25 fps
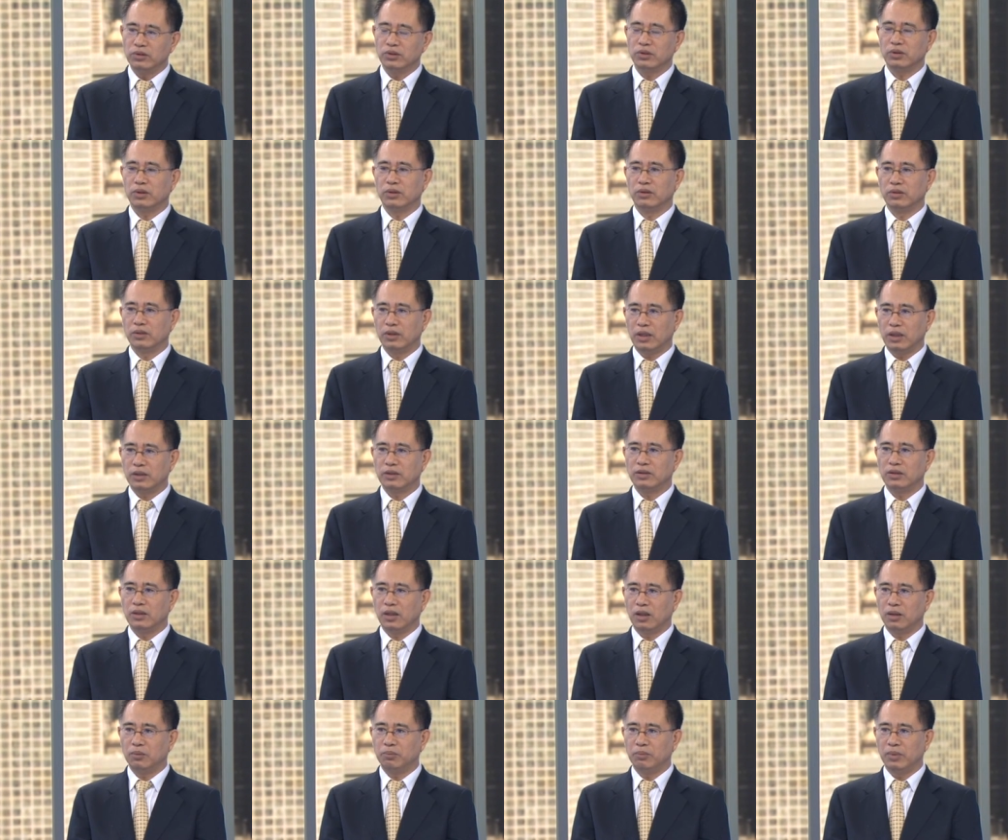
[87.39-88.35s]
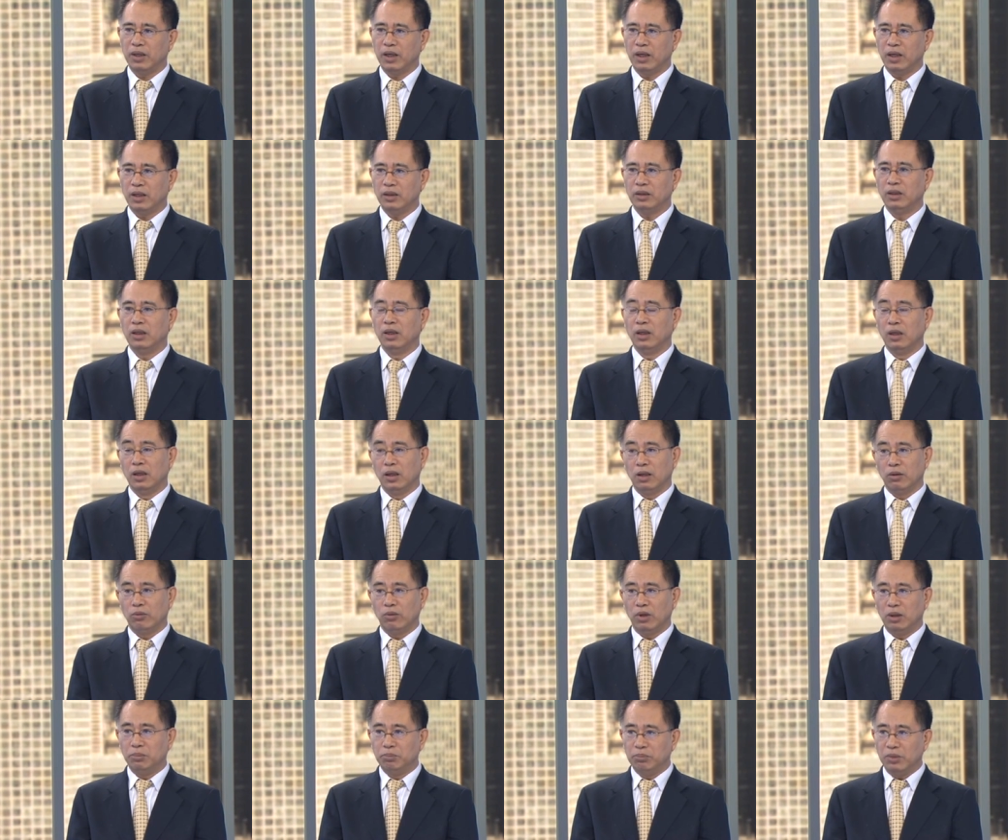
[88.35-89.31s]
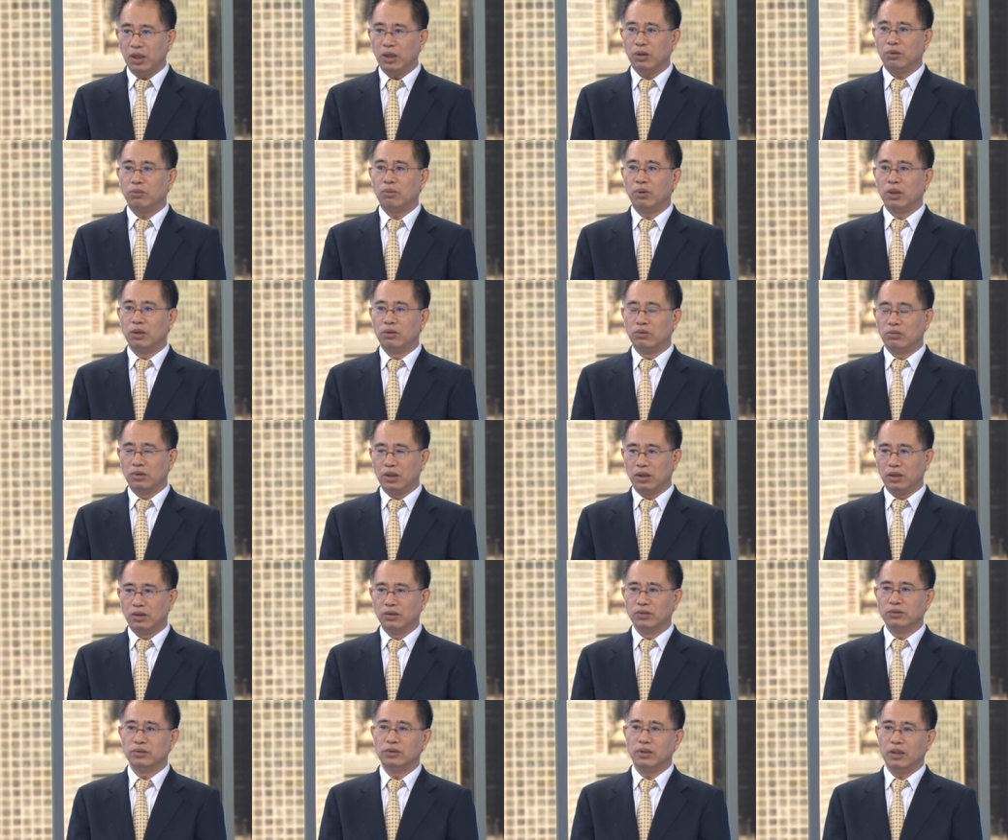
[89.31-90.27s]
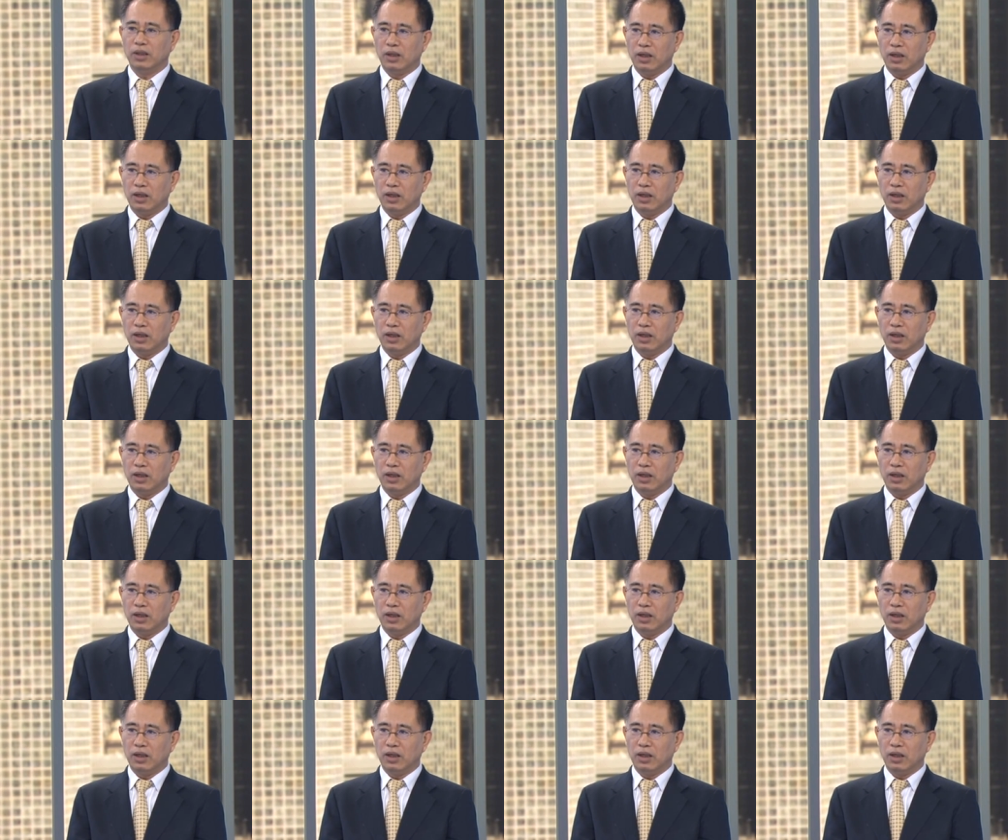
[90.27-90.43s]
so that's not bad. One Belt, One Road,